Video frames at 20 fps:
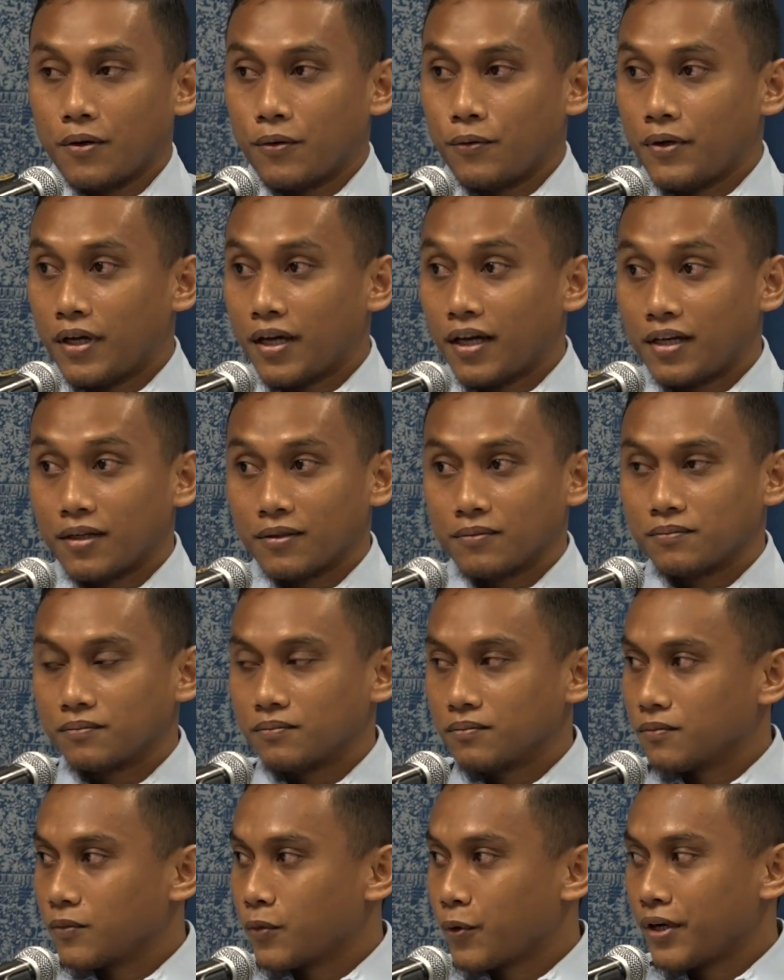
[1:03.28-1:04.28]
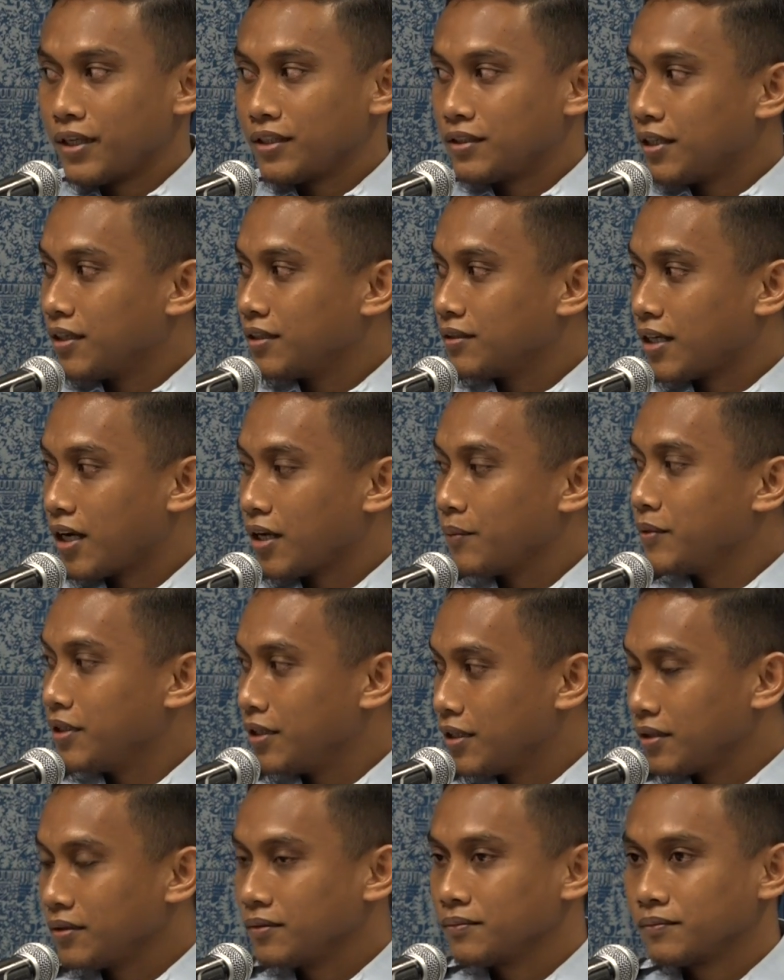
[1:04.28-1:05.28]
We had a great time
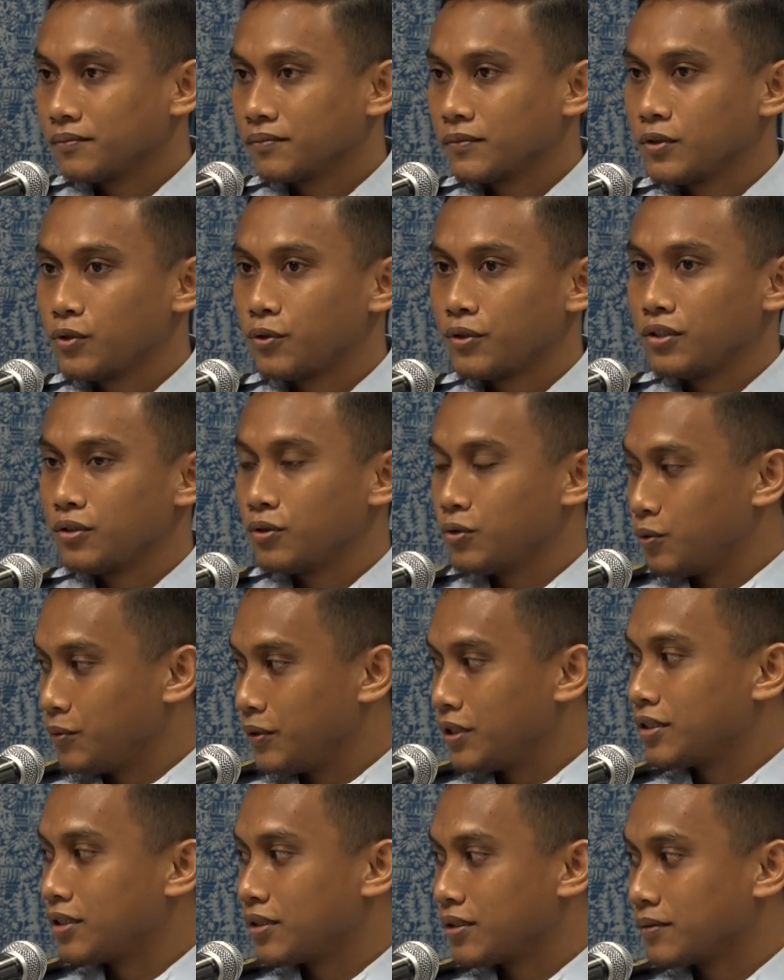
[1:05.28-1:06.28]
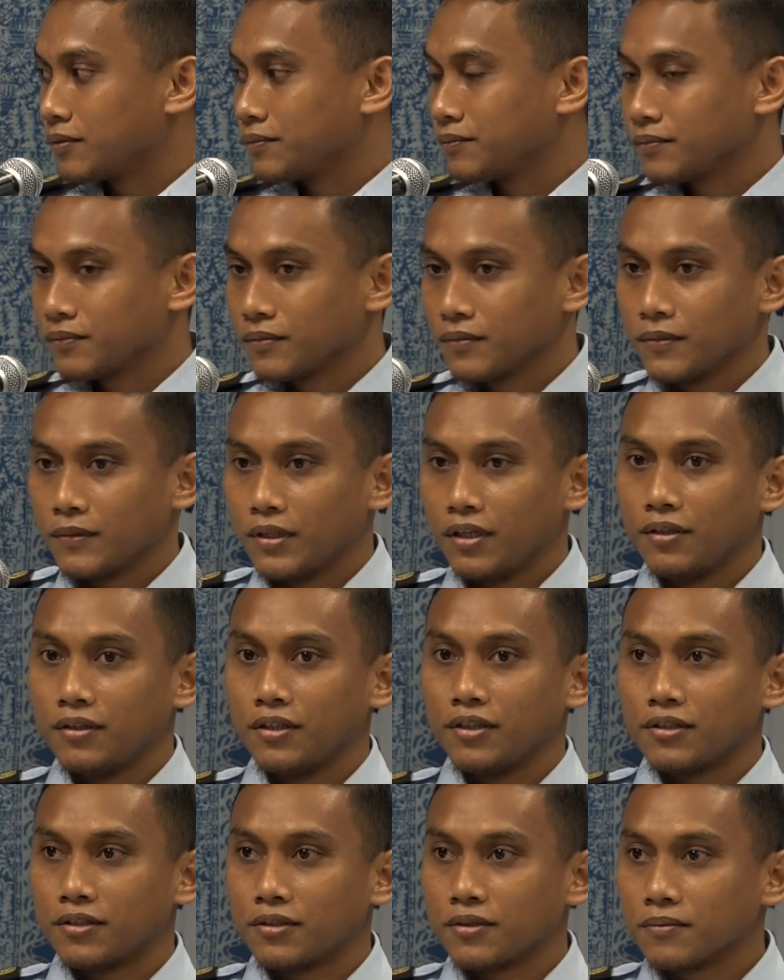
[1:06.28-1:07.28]
here during two weeks in
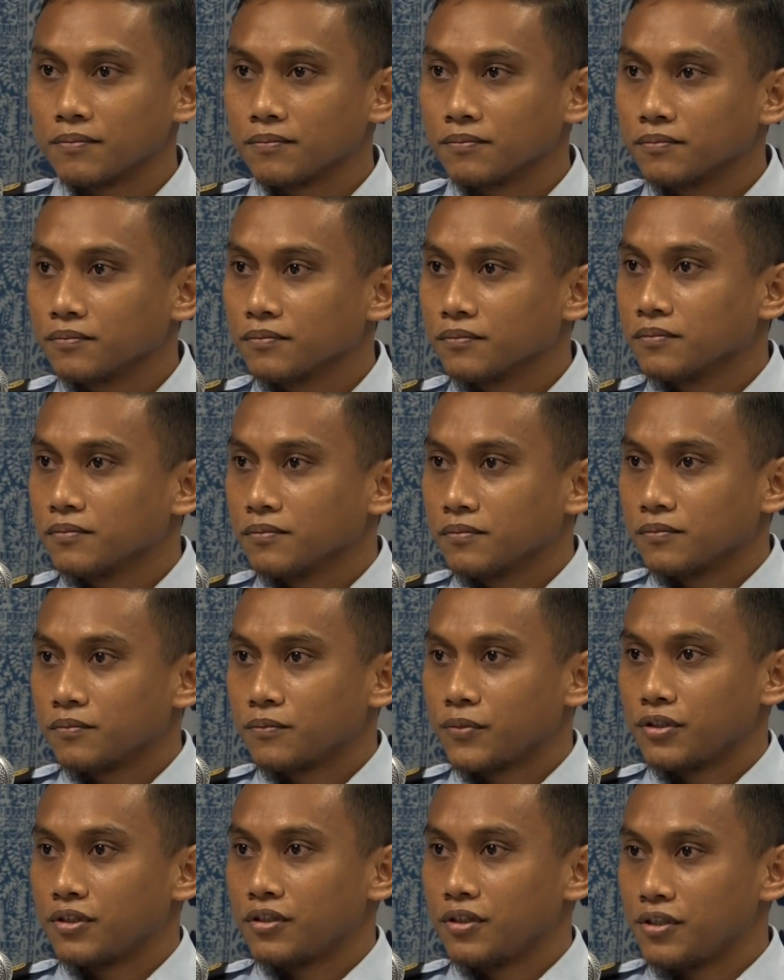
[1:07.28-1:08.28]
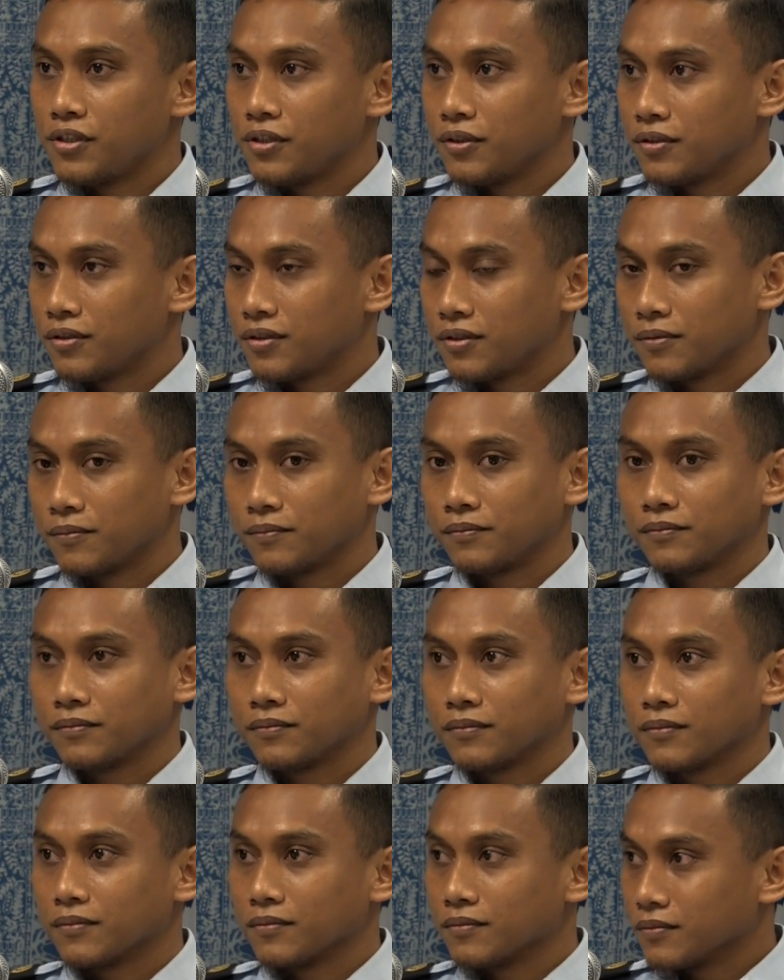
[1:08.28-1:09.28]
this prestigious
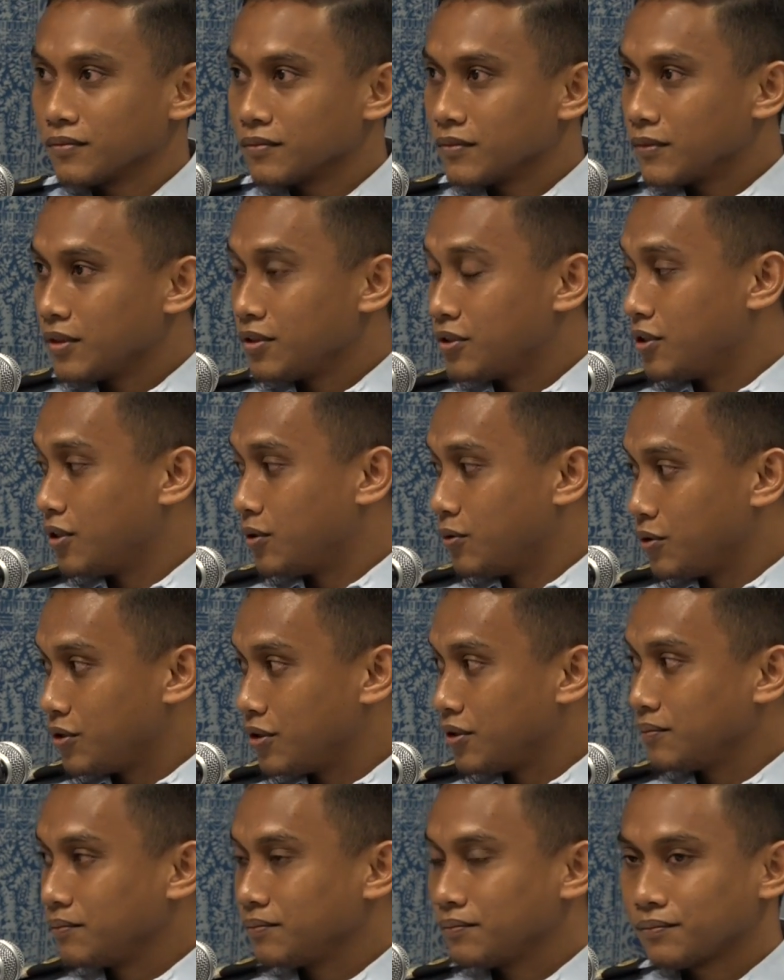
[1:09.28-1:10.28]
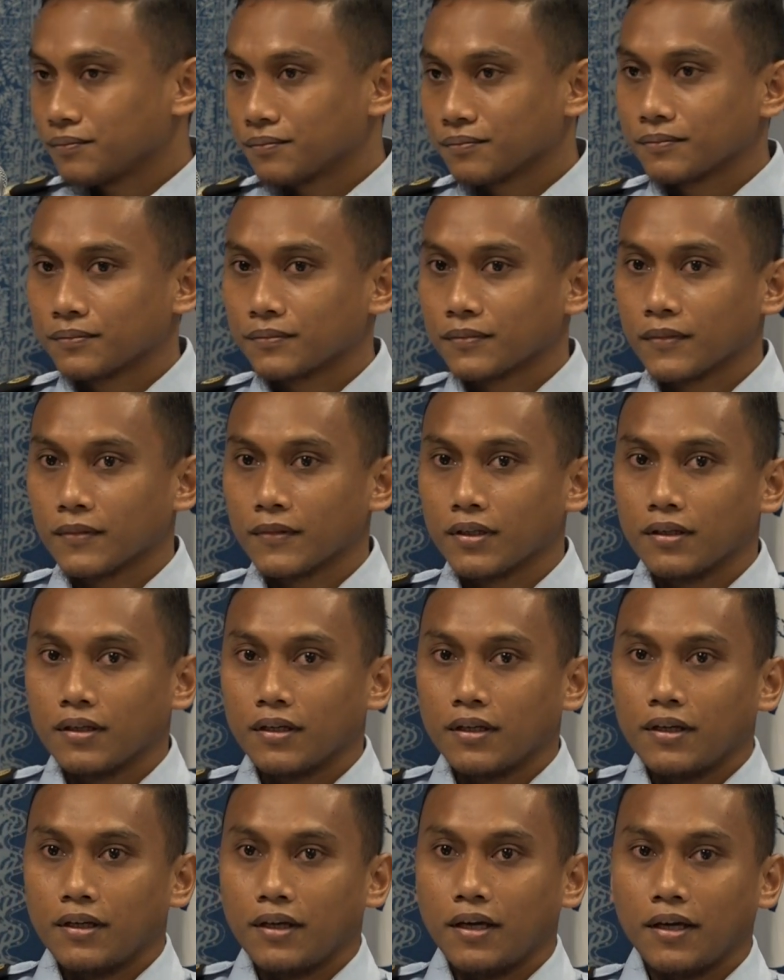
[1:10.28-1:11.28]
institution.
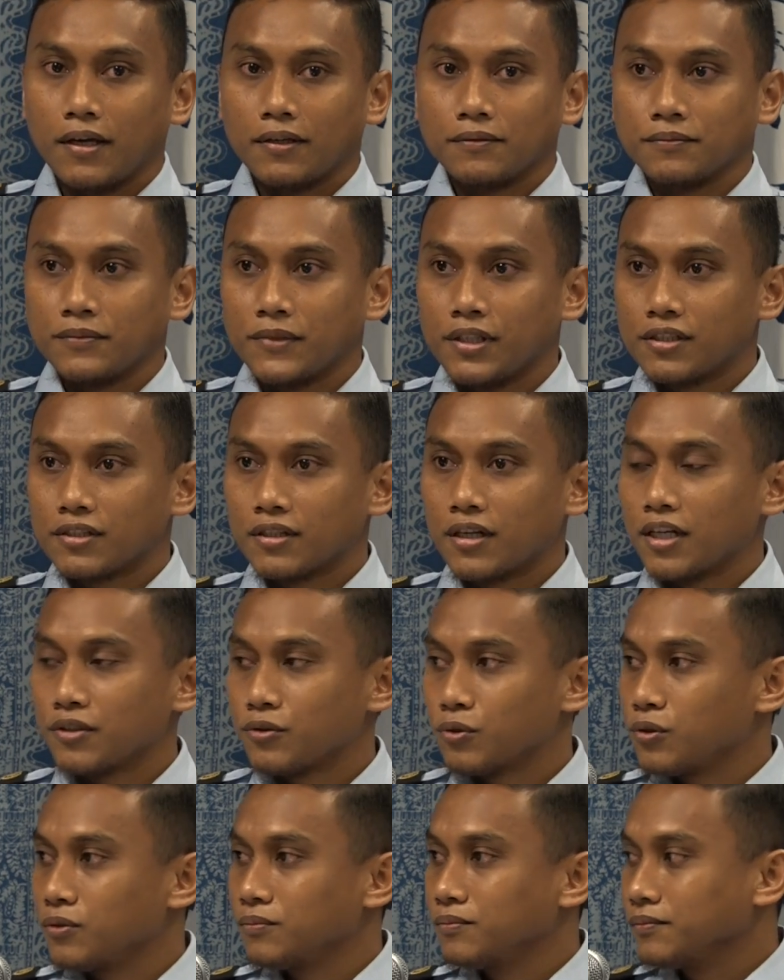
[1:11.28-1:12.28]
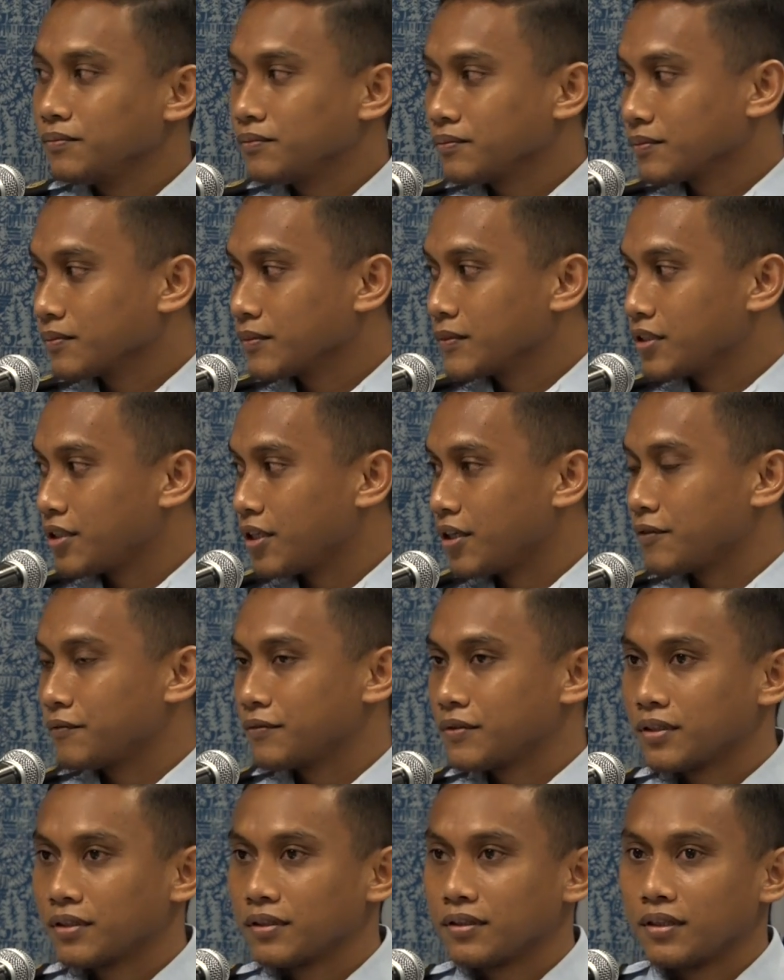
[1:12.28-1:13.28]
And this classroom
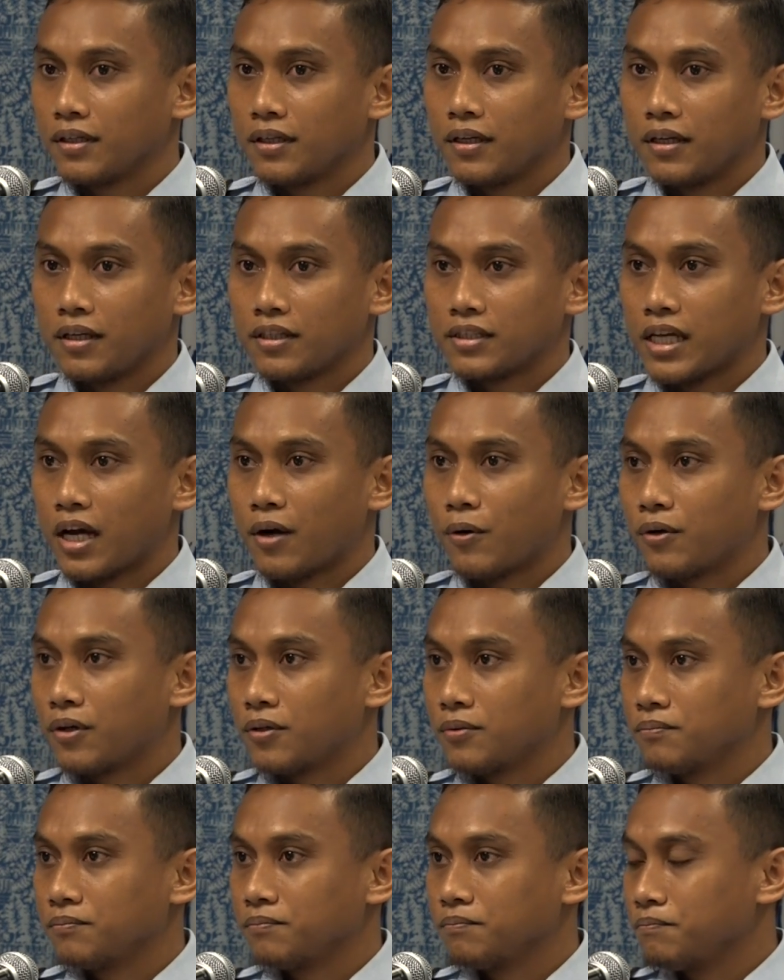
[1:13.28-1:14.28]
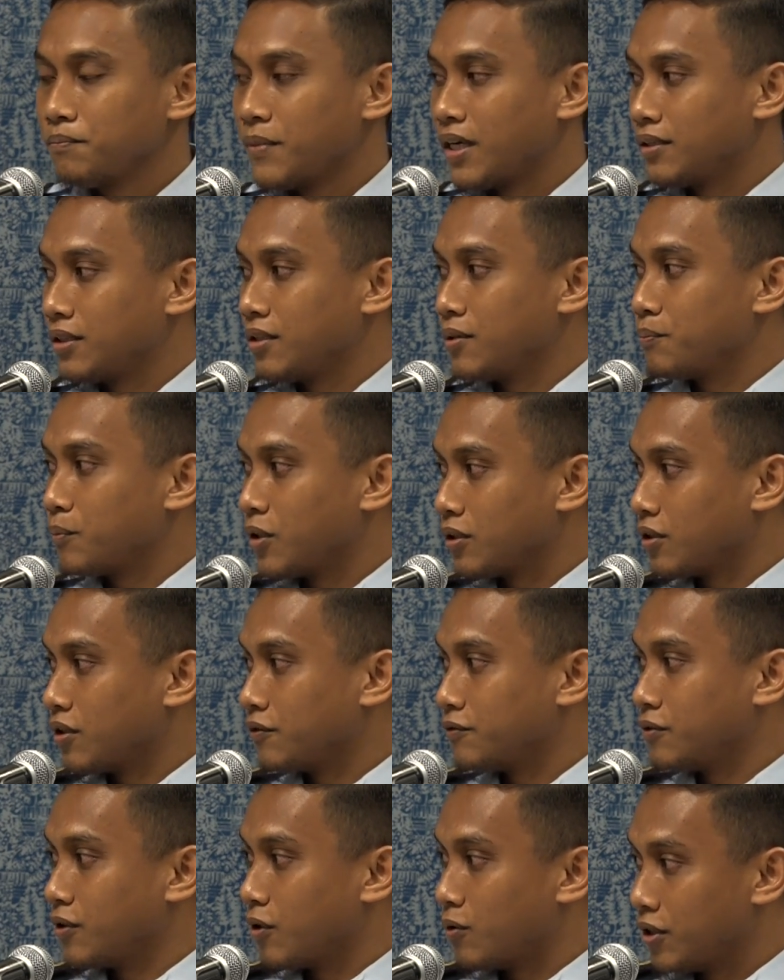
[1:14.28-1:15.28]
served as our melting pot
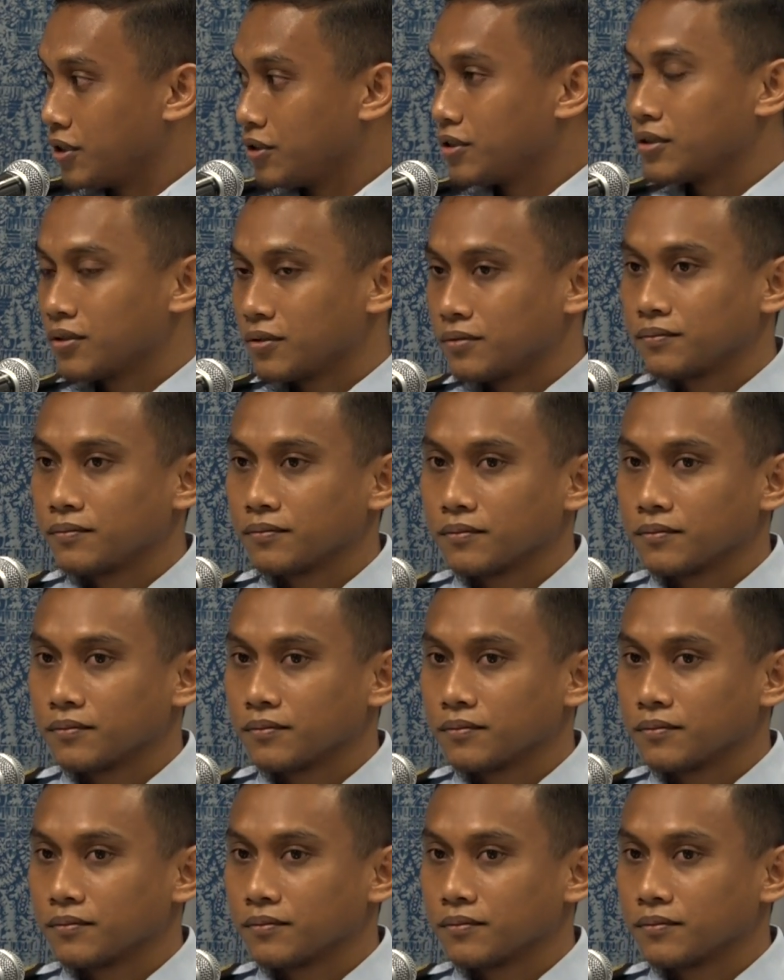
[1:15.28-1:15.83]
of knowledge.